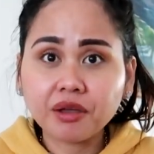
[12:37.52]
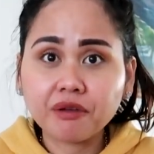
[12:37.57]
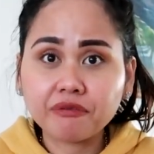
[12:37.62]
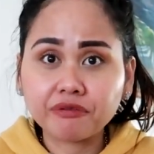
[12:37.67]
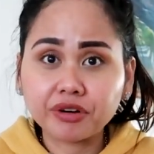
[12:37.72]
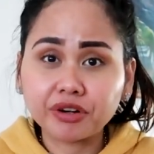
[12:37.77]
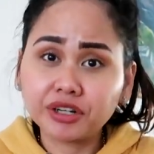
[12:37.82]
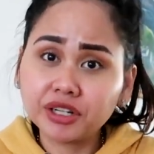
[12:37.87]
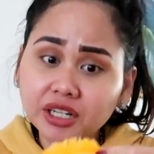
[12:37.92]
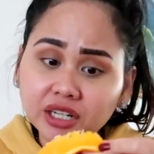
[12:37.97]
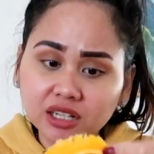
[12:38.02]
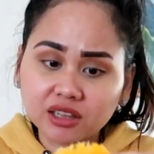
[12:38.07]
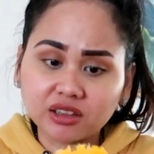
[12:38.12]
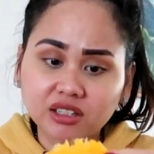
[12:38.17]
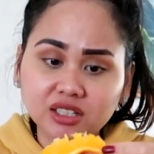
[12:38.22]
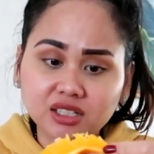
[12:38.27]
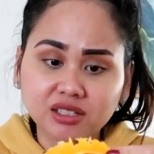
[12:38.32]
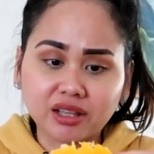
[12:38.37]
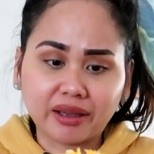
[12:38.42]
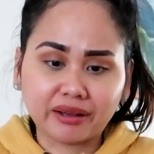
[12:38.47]
Very
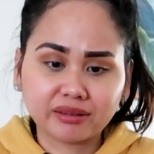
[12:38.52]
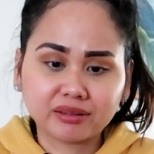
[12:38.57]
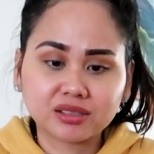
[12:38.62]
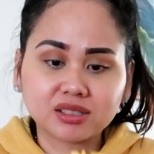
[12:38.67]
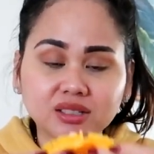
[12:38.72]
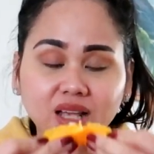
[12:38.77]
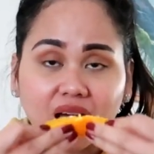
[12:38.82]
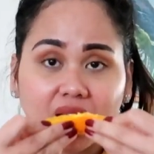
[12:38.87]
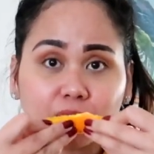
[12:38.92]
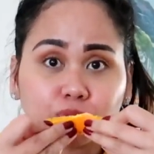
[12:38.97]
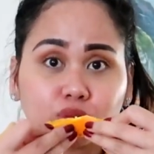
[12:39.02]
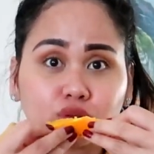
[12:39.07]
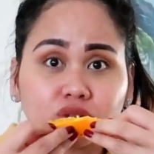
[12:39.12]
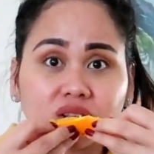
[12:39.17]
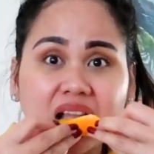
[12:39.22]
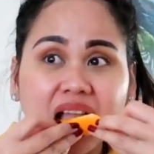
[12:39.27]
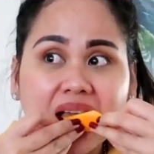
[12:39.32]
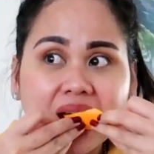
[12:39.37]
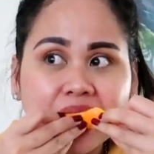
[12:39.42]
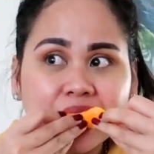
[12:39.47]
healthy snacks sa
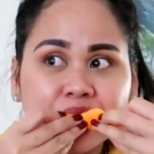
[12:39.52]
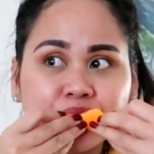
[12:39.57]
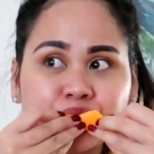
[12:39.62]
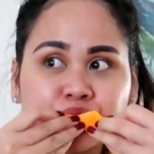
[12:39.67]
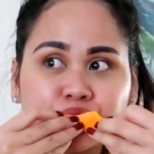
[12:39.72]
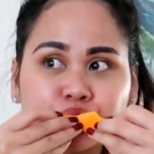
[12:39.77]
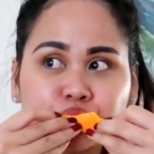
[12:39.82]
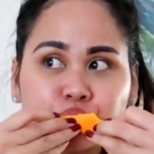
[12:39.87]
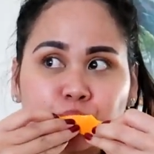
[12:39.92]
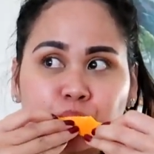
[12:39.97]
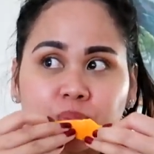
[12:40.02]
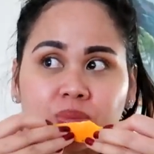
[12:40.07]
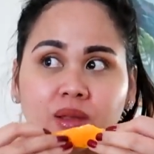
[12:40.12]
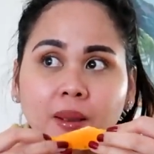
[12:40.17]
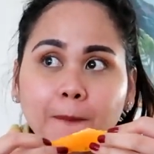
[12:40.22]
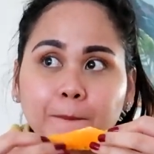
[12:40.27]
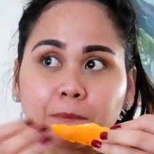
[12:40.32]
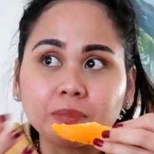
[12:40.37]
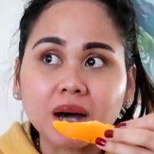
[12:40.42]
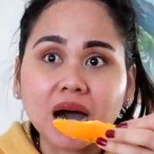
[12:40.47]
hapon.
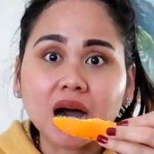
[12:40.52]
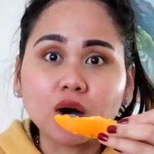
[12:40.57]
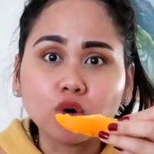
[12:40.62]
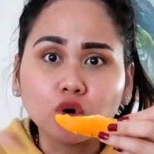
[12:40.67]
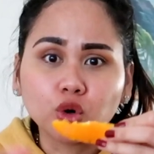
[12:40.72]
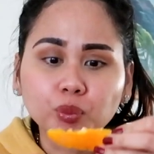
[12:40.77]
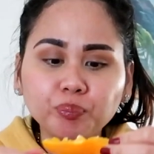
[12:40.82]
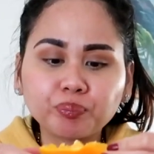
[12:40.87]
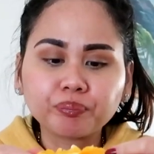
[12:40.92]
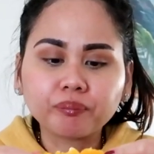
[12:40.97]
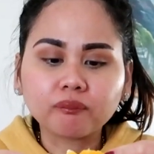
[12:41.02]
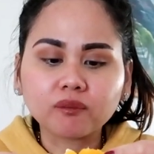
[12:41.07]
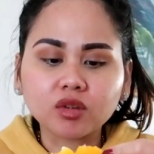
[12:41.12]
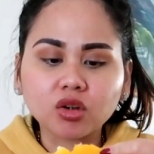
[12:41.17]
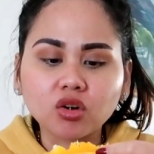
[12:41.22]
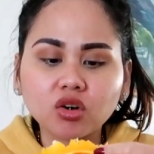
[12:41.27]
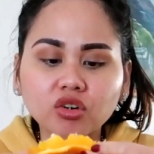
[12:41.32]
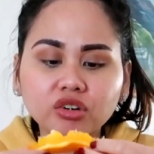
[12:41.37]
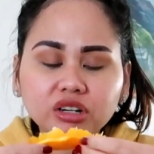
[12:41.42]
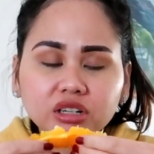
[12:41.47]
Paho.
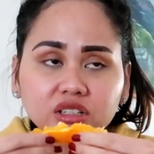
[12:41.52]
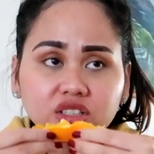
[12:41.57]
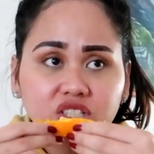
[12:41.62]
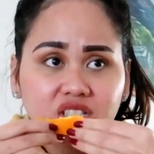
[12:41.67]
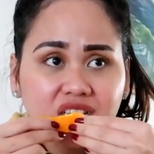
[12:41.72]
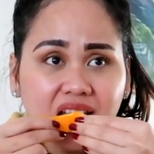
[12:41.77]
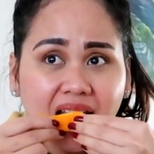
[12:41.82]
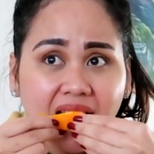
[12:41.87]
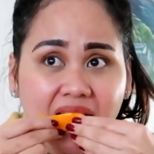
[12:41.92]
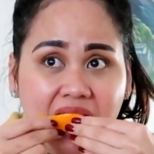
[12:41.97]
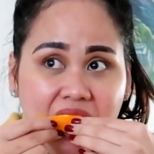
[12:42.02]
Orange.